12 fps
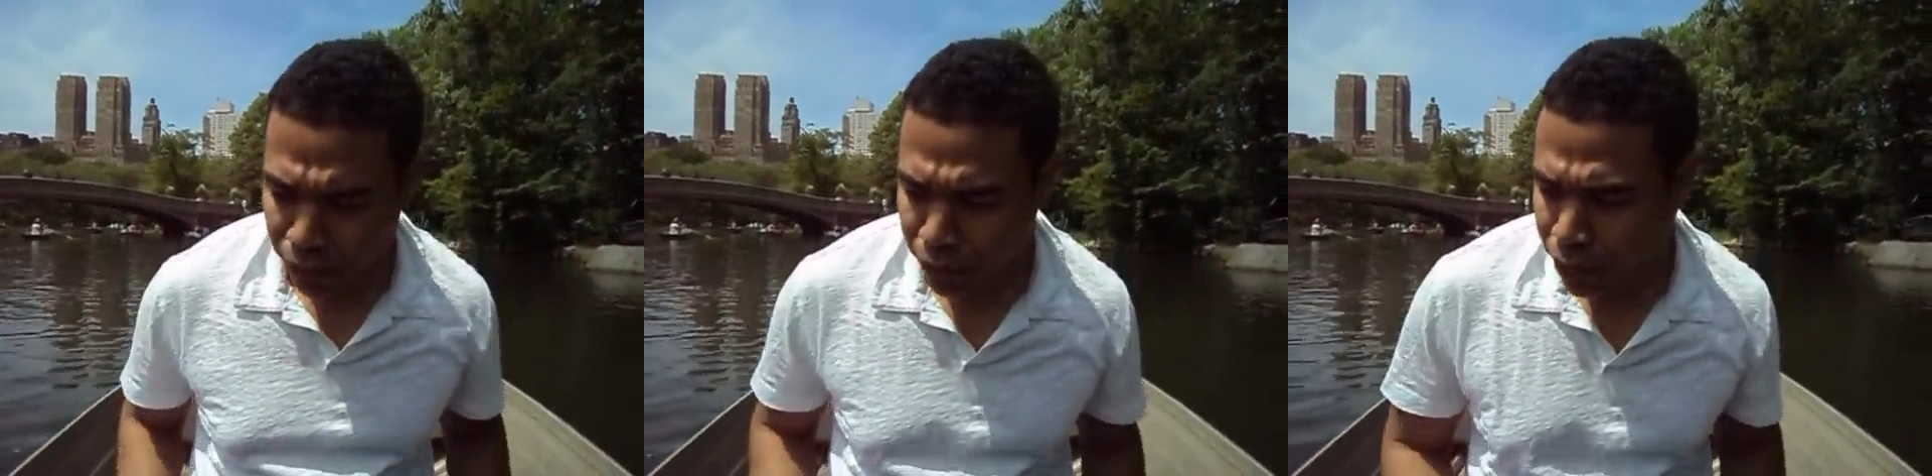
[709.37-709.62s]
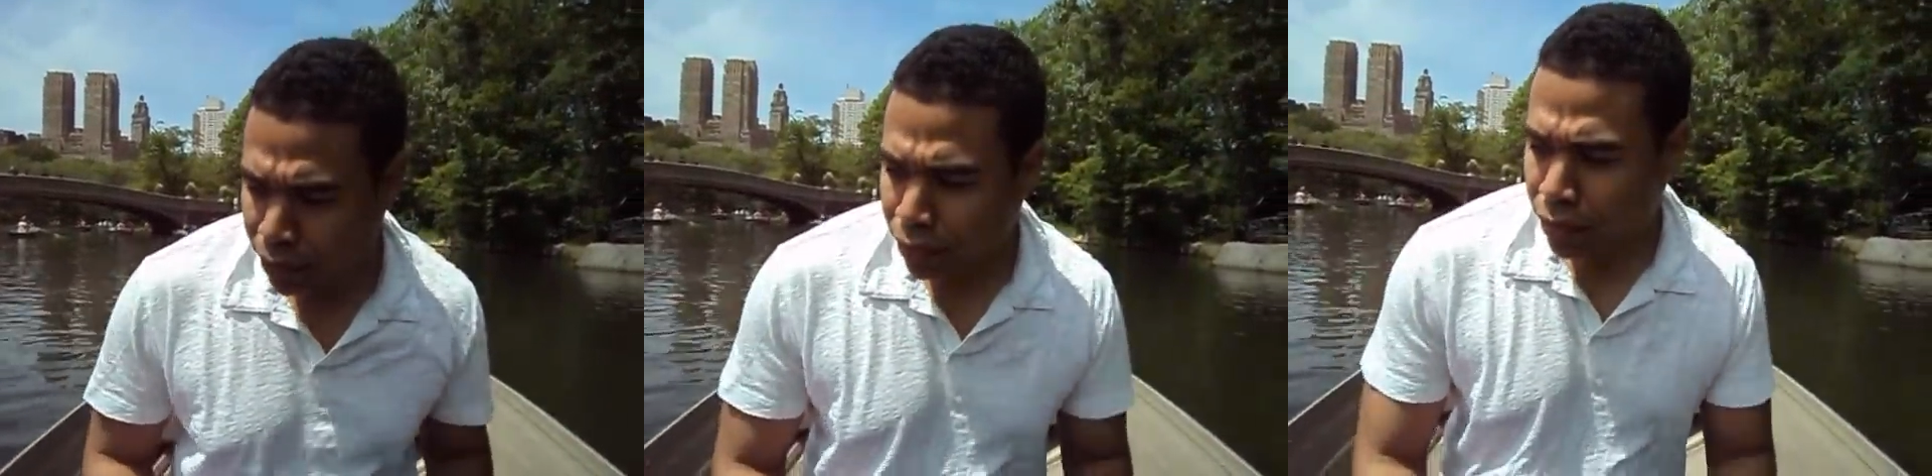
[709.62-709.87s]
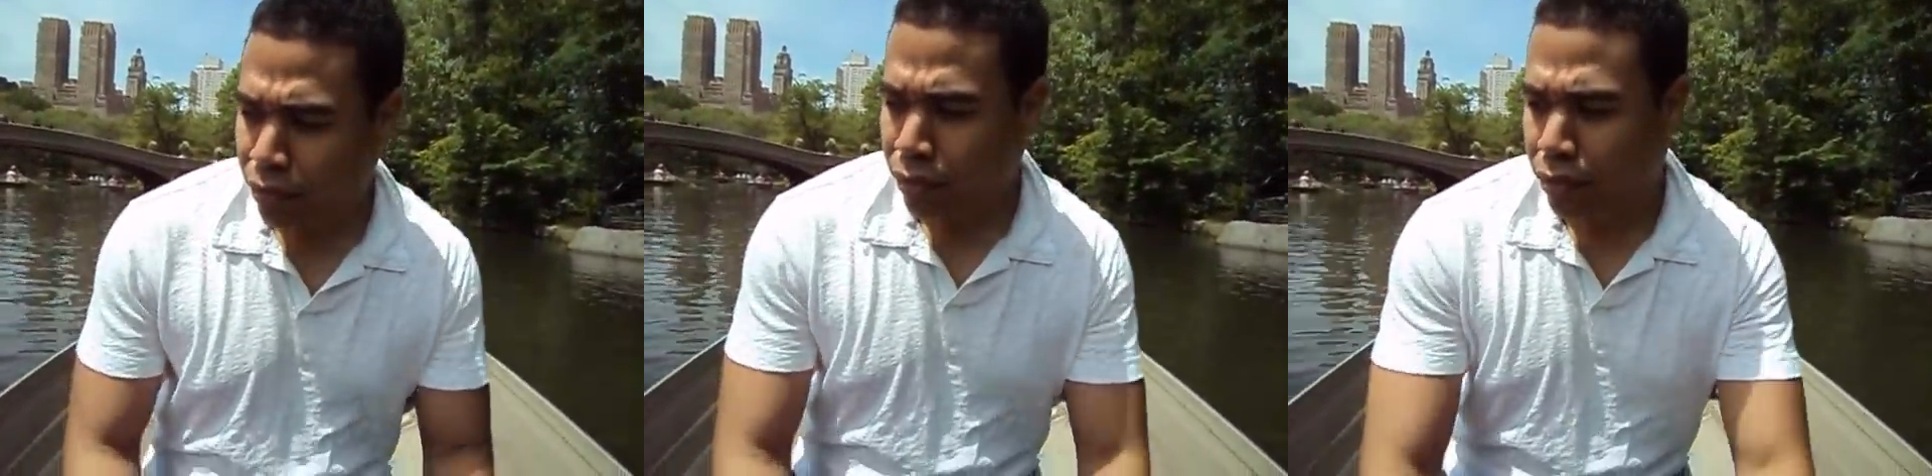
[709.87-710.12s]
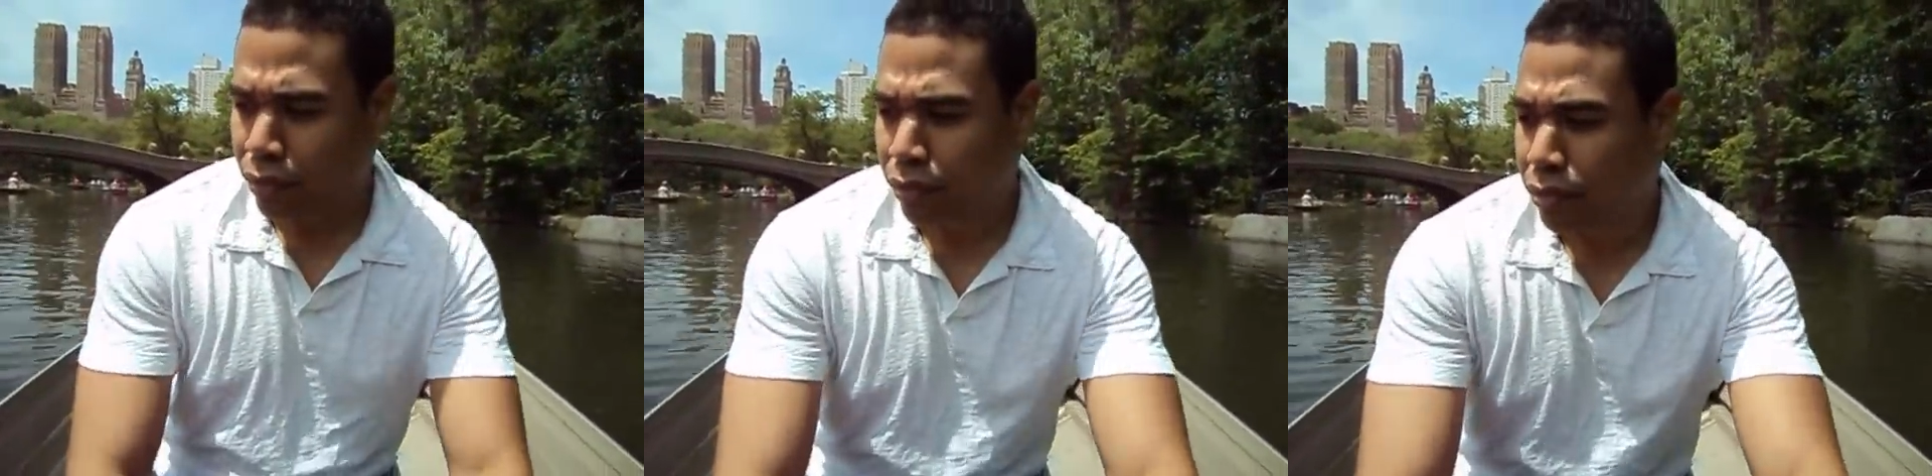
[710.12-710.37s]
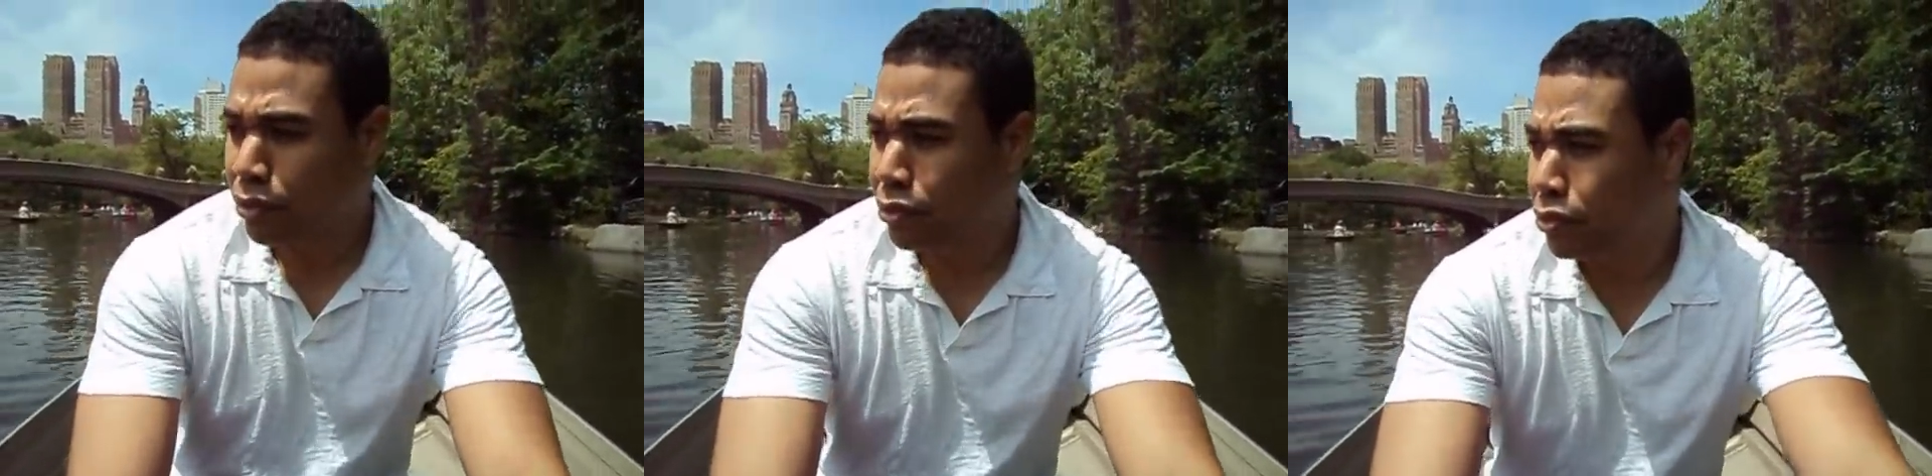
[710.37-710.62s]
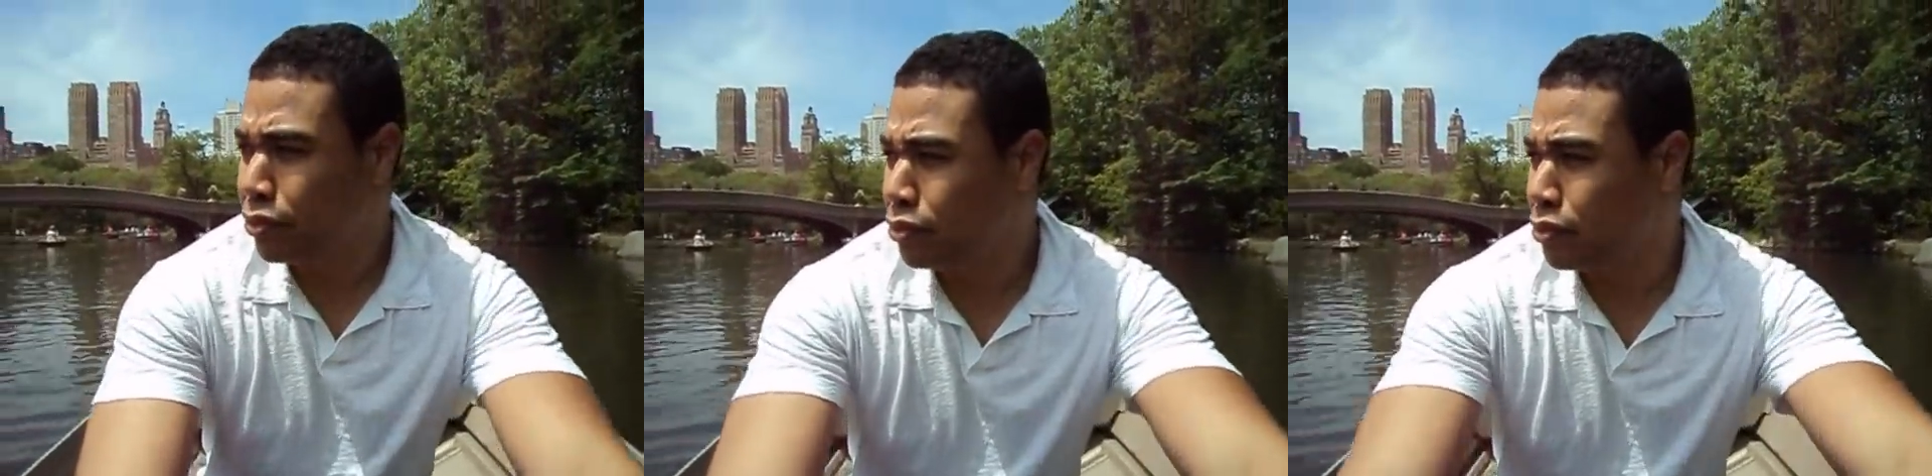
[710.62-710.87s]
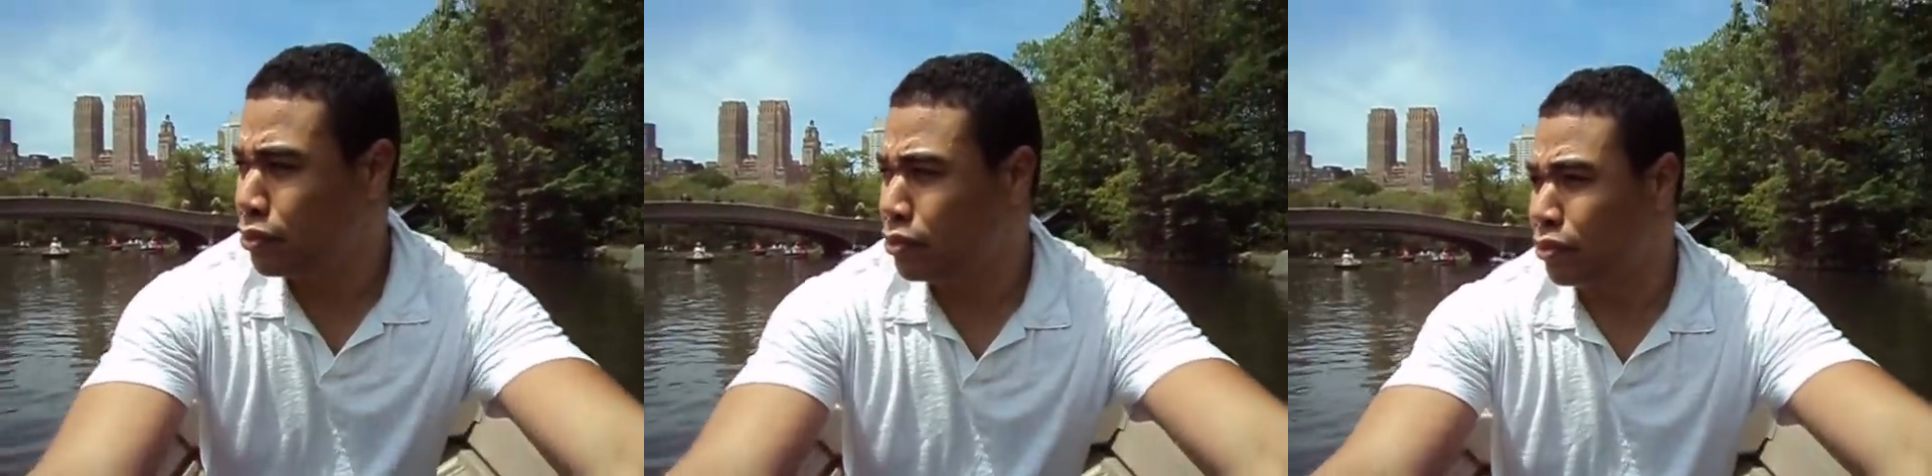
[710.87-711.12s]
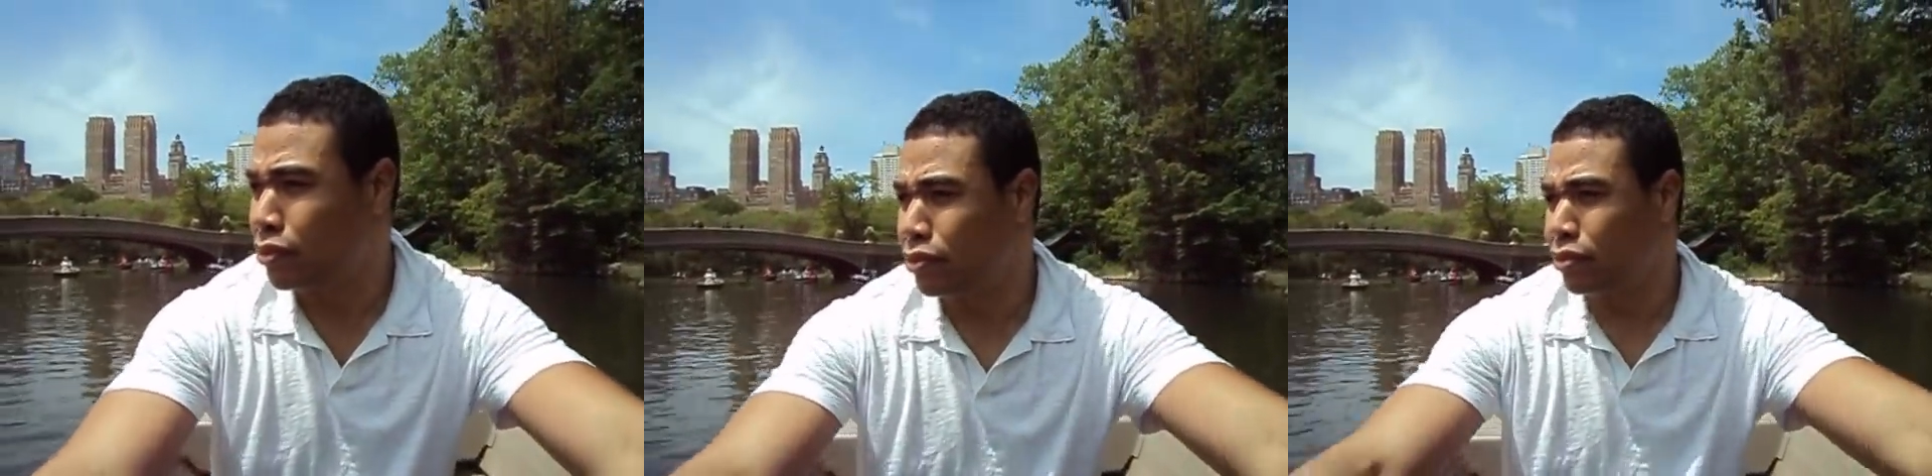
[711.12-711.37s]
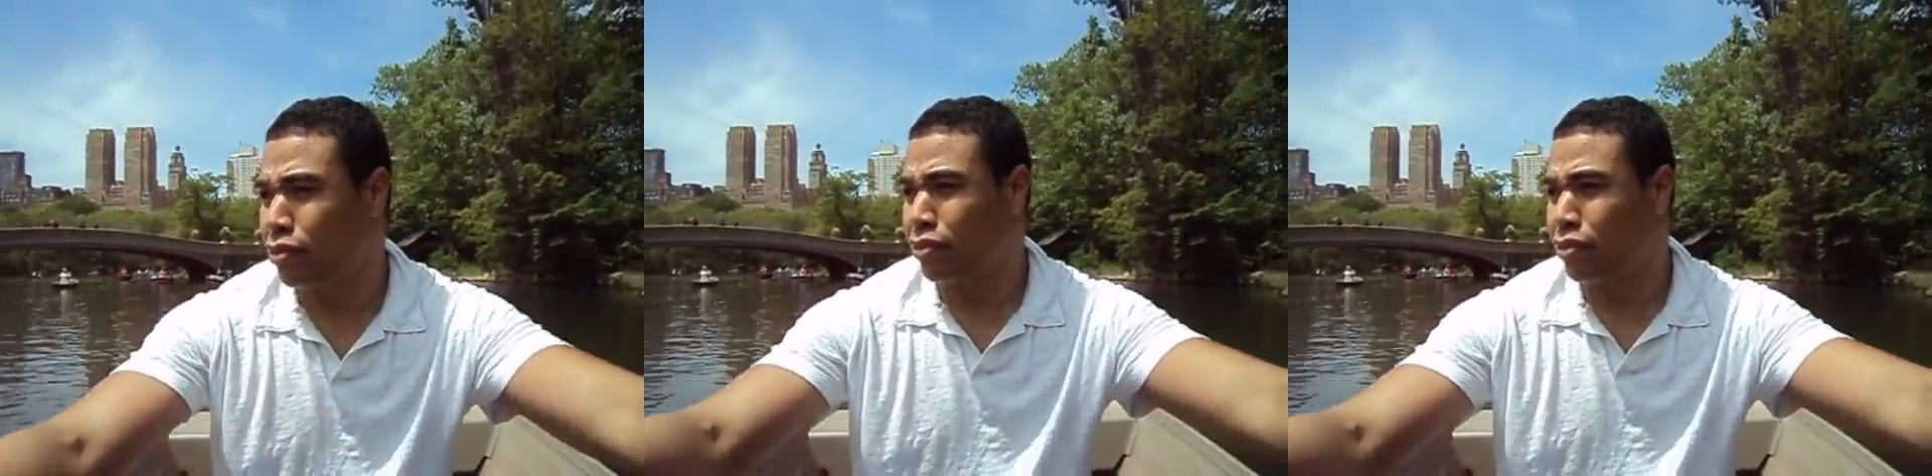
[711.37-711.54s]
my sister had a great quote. She said.